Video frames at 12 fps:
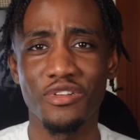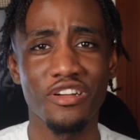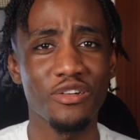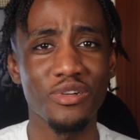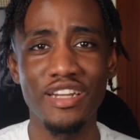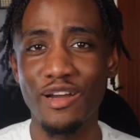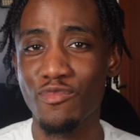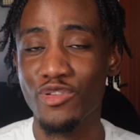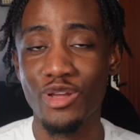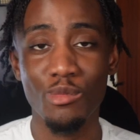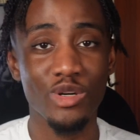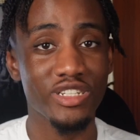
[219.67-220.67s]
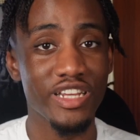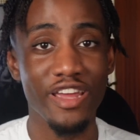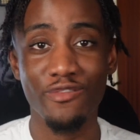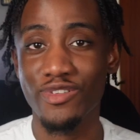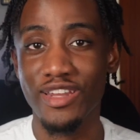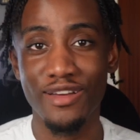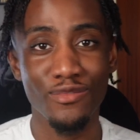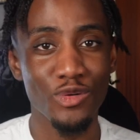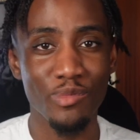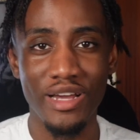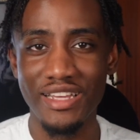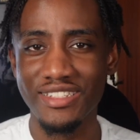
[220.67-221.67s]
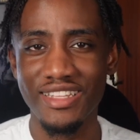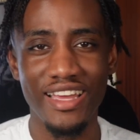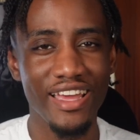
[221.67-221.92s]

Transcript: good at pretty much every level past the